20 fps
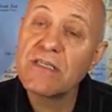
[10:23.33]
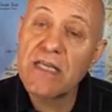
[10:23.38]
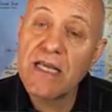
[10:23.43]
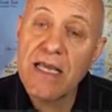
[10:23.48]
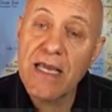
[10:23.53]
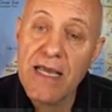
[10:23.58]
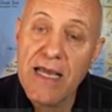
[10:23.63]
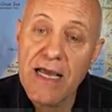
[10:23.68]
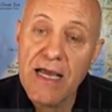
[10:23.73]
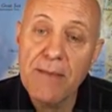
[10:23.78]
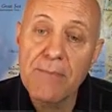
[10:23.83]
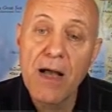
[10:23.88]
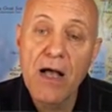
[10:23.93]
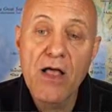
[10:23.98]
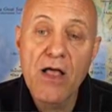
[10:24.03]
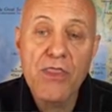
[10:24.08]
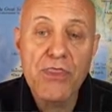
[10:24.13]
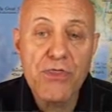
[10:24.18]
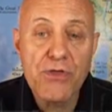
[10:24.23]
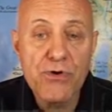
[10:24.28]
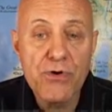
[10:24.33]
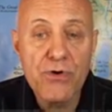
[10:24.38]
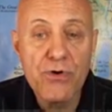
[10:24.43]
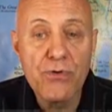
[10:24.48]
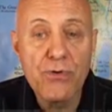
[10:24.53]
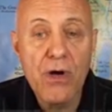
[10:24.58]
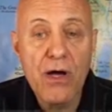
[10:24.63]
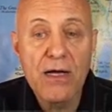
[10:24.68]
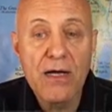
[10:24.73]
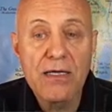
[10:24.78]
to him
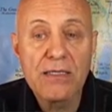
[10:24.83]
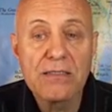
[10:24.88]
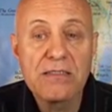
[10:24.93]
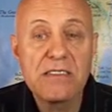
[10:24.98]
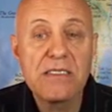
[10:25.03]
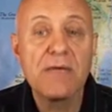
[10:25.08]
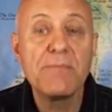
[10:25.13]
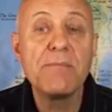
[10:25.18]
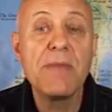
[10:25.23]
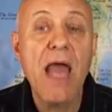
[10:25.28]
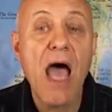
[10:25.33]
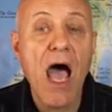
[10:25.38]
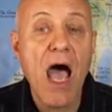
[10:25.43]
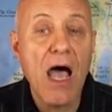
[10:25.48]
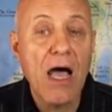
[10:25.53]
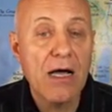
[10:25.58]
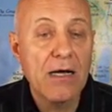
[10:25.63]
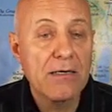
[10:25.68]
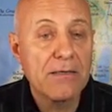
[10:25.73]
through Timnah.